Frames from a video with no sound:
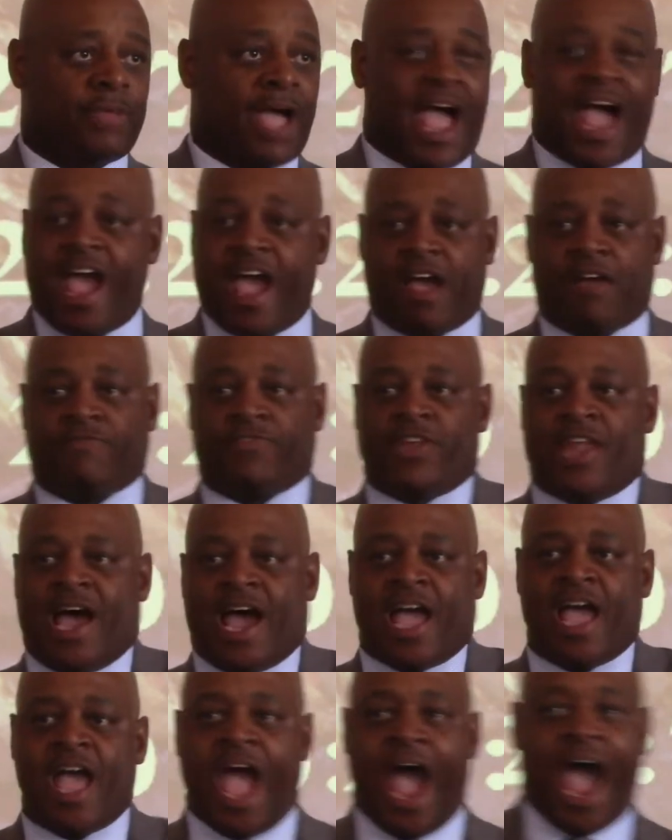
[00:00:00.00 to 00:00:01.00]
I have
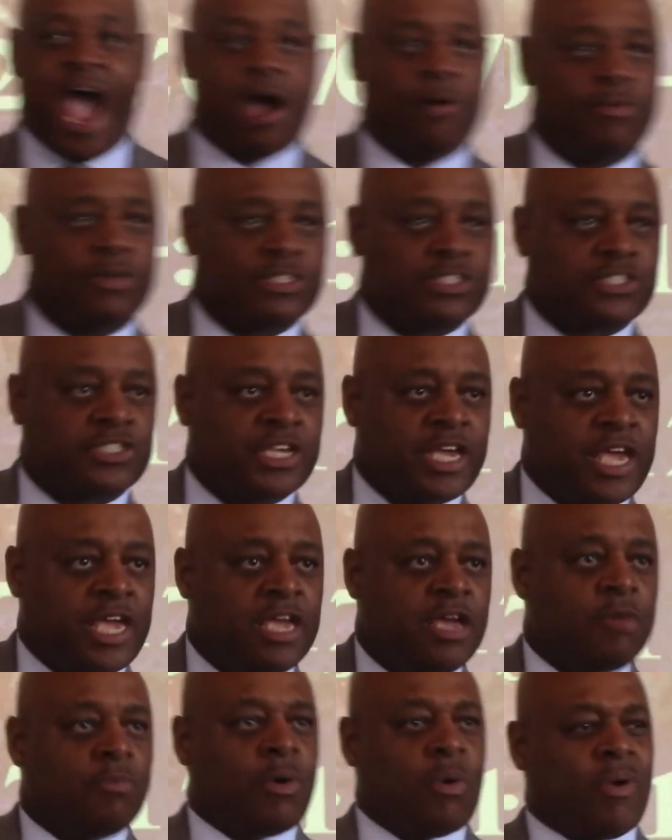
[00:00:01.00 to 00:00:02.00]
not. I would say,
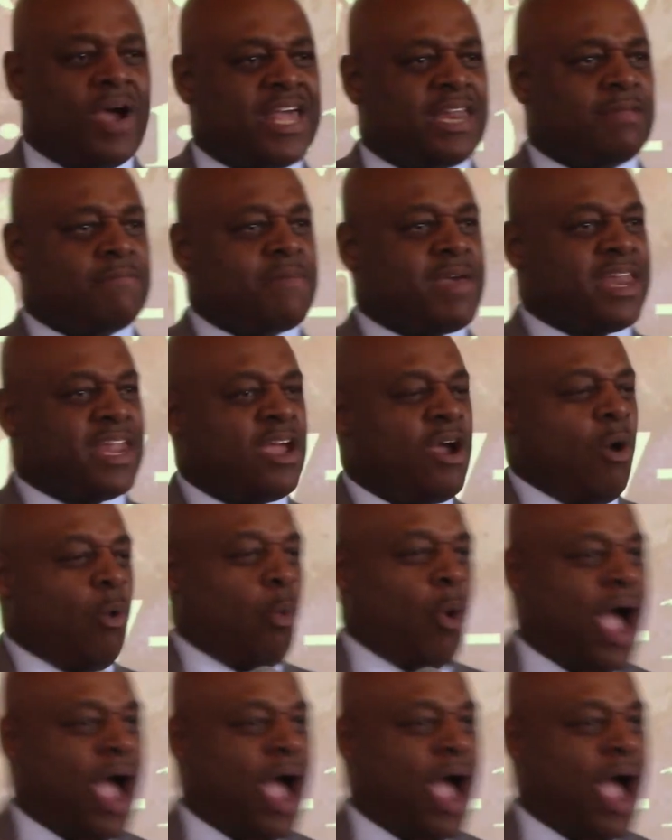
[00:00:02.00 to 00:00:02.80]
well, wait a minute.